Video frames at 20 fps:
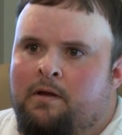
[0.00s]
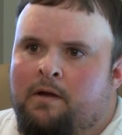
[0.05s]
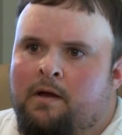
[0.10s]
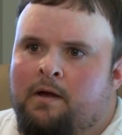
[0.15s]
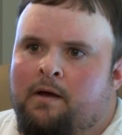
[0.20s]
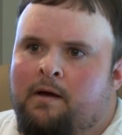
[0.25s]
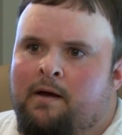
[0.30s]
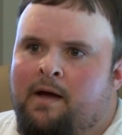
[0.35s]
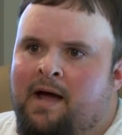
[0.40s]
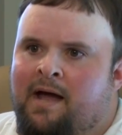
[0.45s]

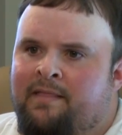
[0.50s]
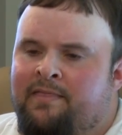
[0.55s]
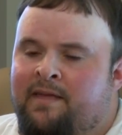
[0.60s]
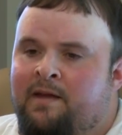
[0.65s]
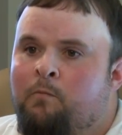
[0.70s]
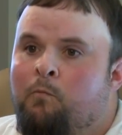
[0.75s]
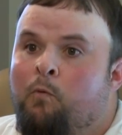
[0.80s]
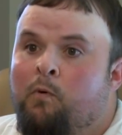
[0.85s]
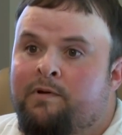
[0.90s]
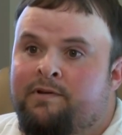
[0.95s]
I
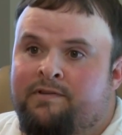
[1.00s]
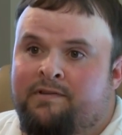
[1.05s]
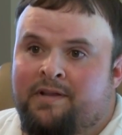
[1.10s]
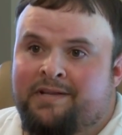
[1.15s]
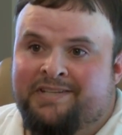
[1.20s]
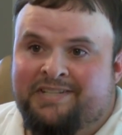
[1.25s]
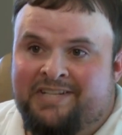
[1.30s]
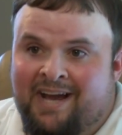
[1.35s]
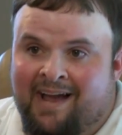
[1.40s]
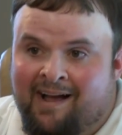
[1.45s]
think once
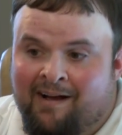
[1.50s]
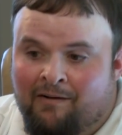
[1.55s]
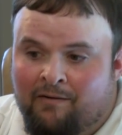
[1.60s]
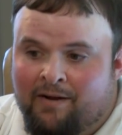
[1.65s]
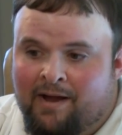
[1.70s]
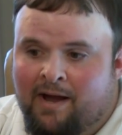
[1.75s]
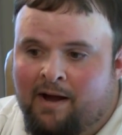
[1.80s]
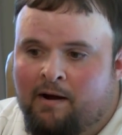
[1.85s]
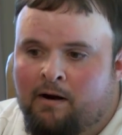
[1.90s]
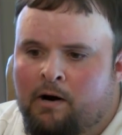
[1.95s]
the child
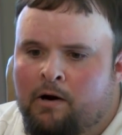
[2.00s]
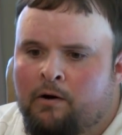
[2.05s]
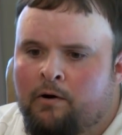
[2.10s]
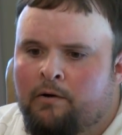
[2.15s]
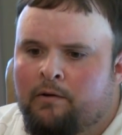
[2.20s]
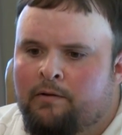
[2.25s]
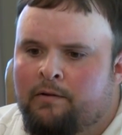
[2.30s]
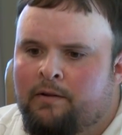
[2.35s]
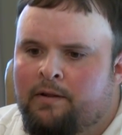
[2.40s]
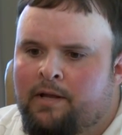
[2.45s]
got
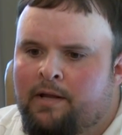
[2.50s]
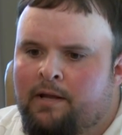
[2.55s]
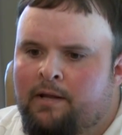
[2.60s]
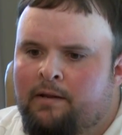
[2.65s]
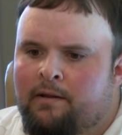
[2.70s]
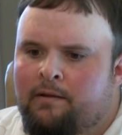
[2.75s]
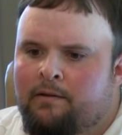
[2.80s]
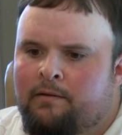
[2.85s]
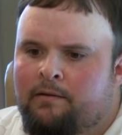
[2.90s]
hurt that